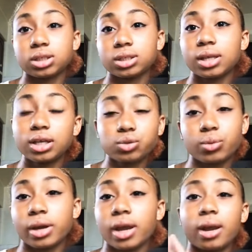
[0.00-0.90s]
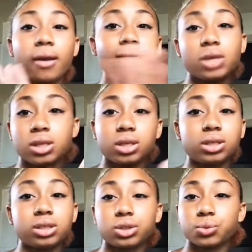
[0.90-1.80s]
that's when everything
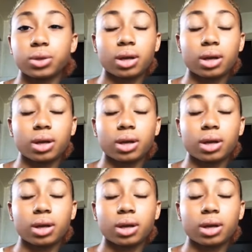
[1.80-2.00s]
just went